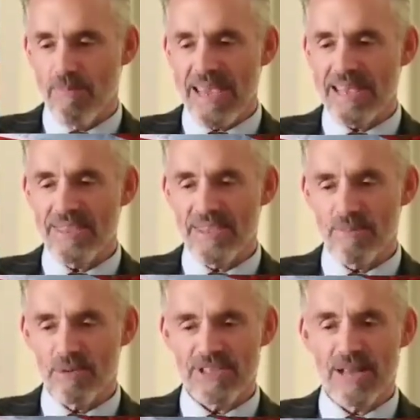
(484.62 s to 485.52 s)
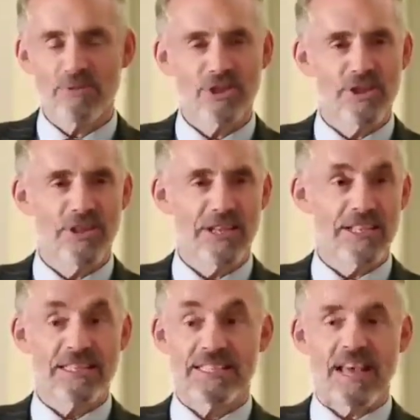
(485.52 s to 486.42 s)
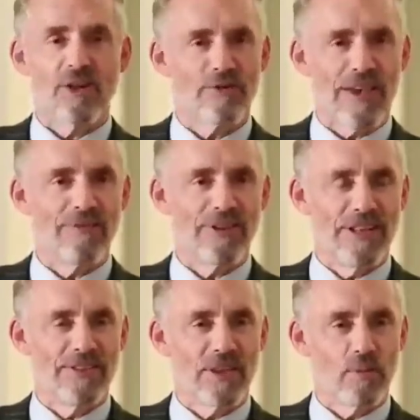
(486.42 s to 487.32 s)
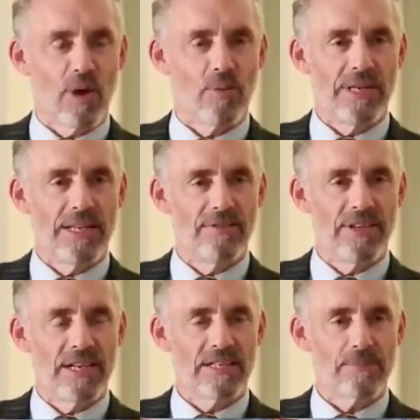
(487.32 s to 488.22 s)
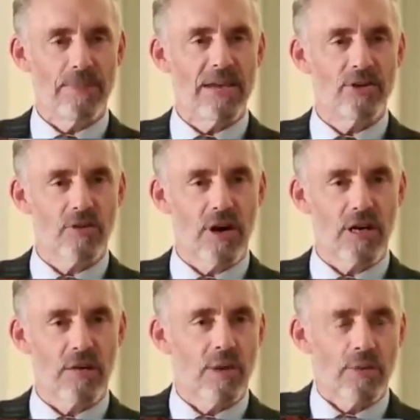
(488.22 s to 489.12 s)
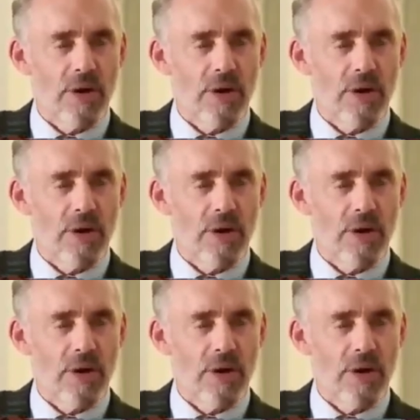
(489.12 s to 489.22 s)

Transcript: made the presumption that it's self-evident that what we live in is a patriarchy.